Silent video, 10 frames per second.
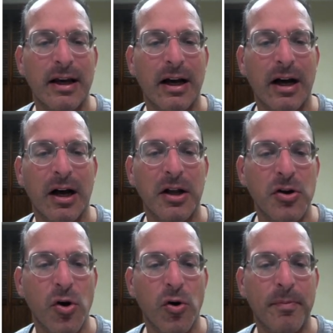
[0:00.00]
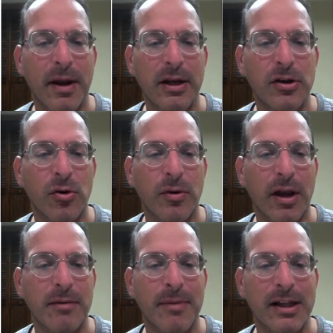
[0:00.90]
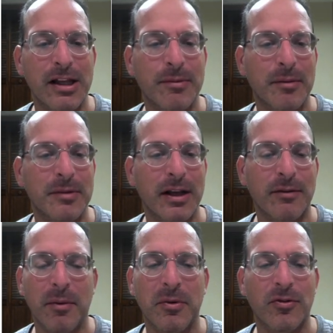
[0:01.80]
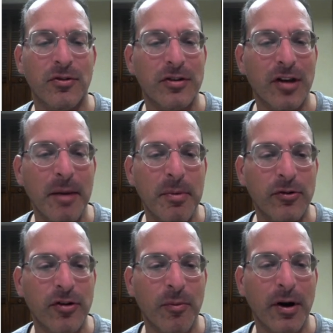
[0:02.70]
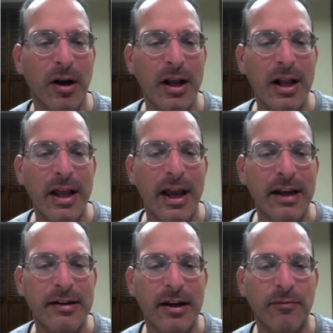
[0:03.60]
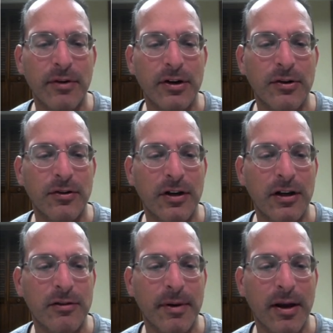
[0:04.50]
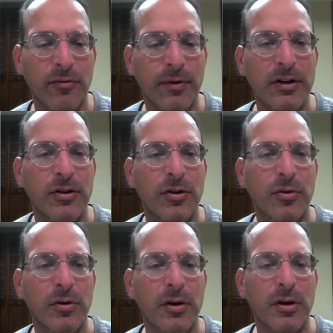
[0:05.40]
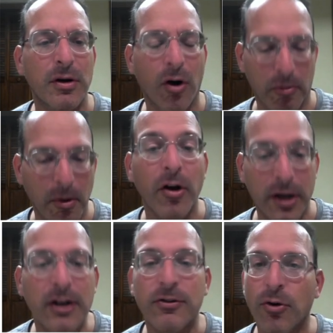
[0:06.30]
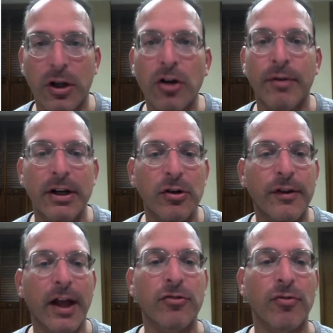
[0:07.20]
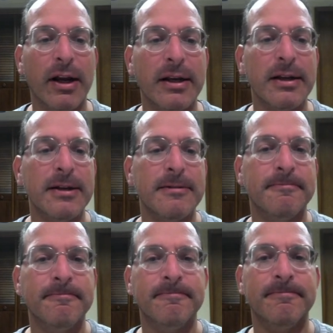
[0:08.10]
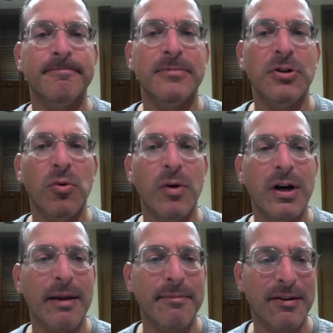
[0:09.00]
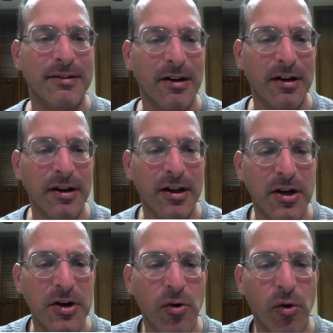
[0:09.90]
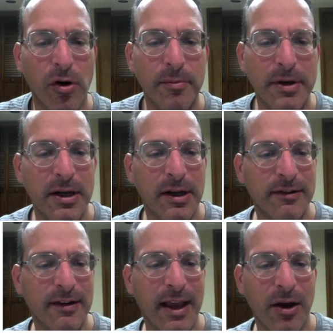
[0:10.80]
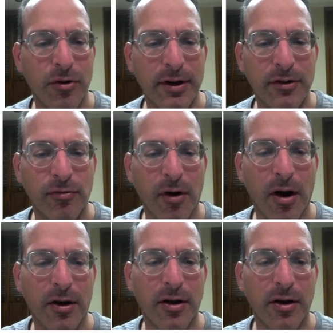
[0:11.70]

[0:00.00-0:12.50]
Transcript: Uh, no pain, no gain. Madlib, I'm late. Maybe there's a typo somewhere. ATM redo, C-SPAN redo. Oh, Mulligan is totally a redo. That's right. Hmm. What did I miss here? Norm, Neon, Scout, Rock,